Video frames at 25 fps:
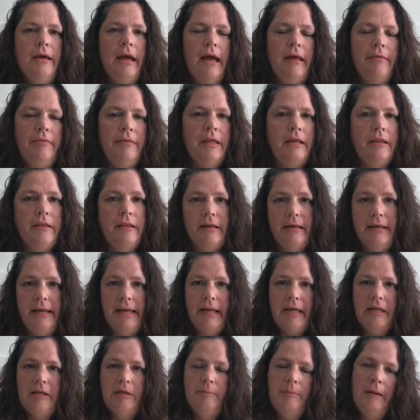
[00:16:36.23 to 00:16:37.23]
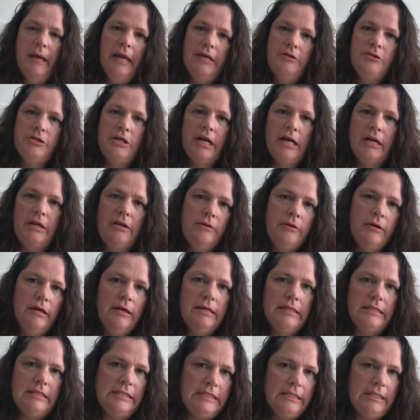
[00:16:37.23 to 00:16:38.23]
And then the next paycheck you're
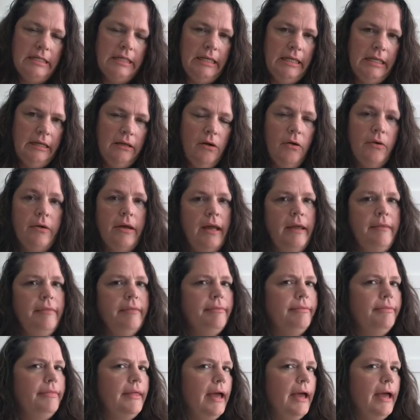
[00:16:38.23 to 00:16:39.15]
going to see, okay,